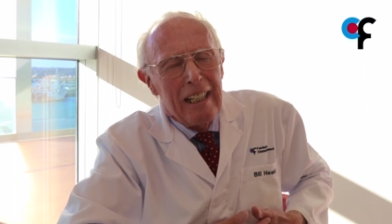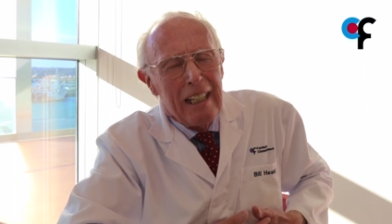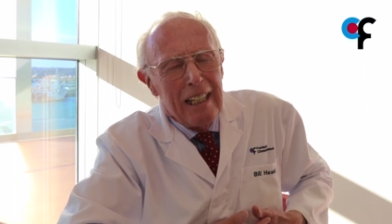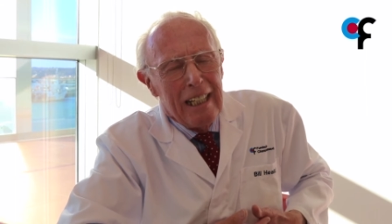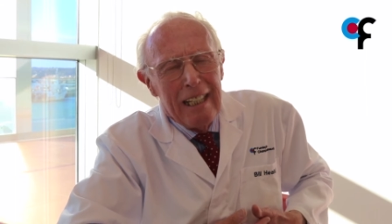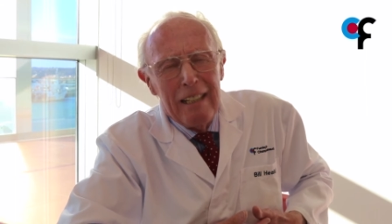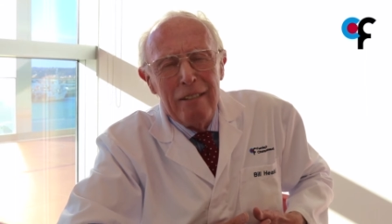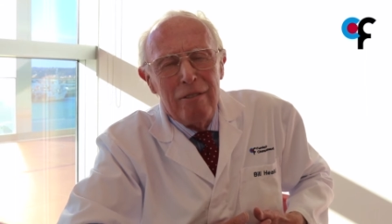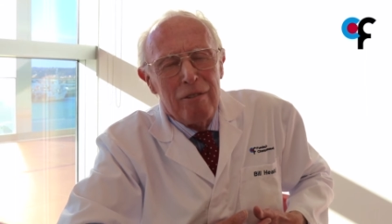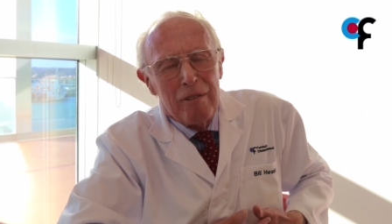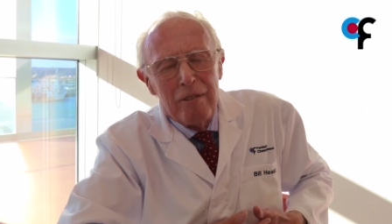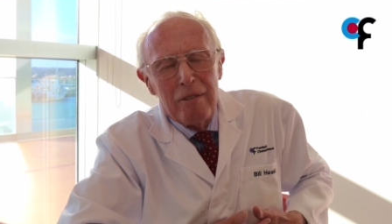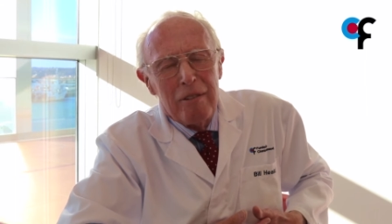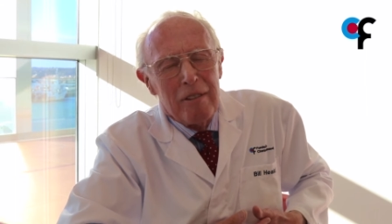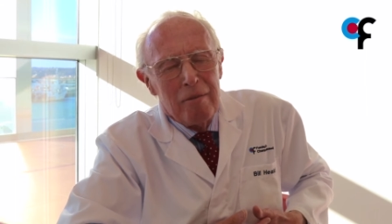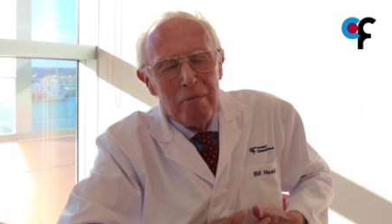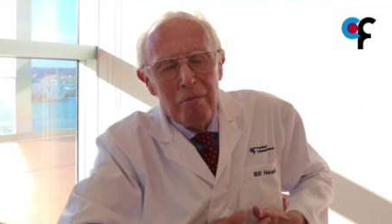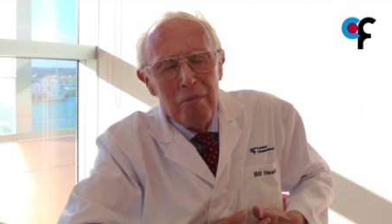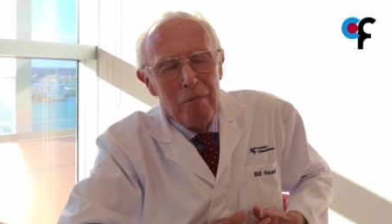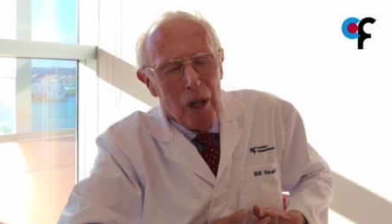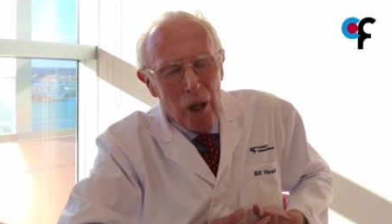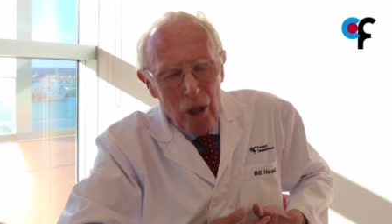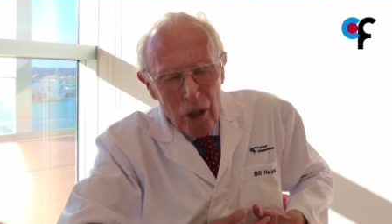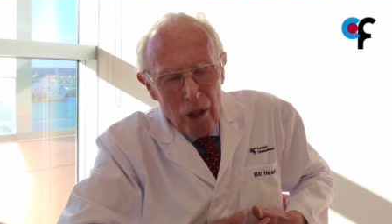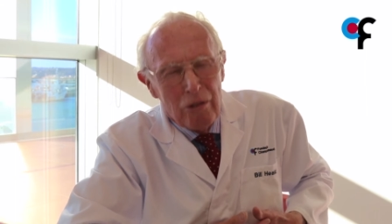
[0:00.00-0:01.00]
even
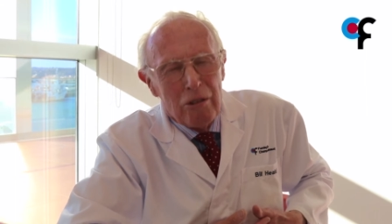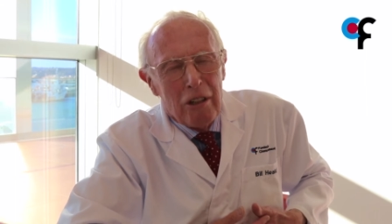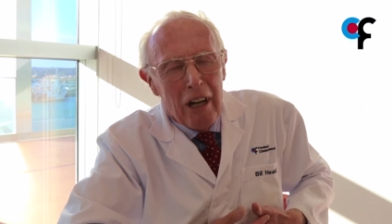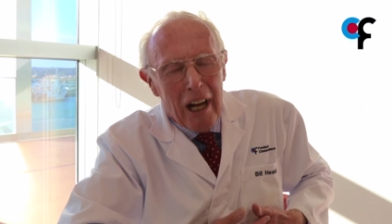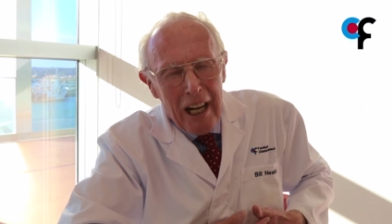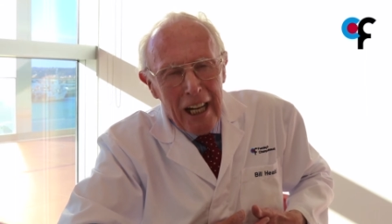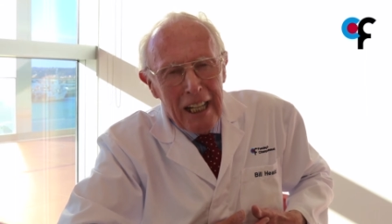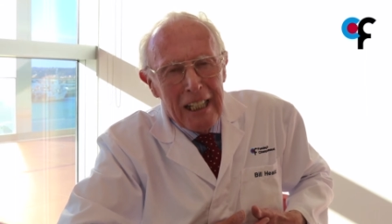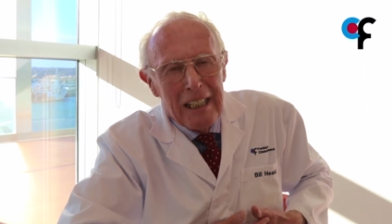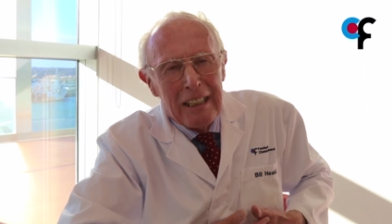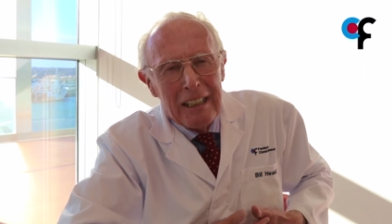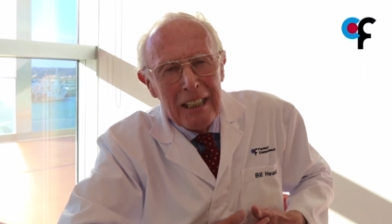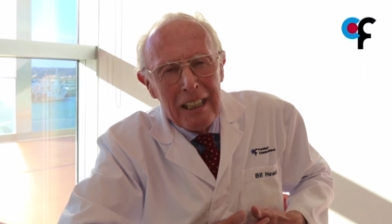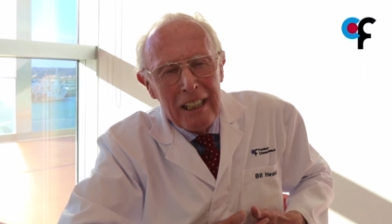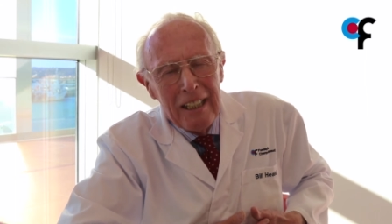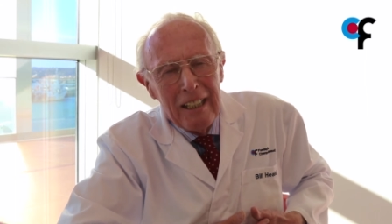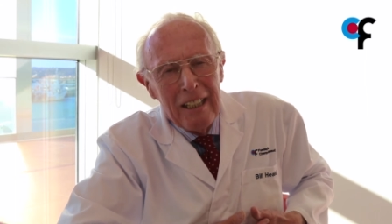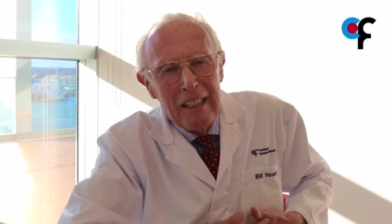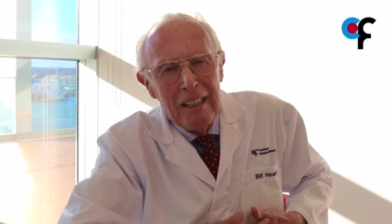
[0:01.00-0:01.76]
more right,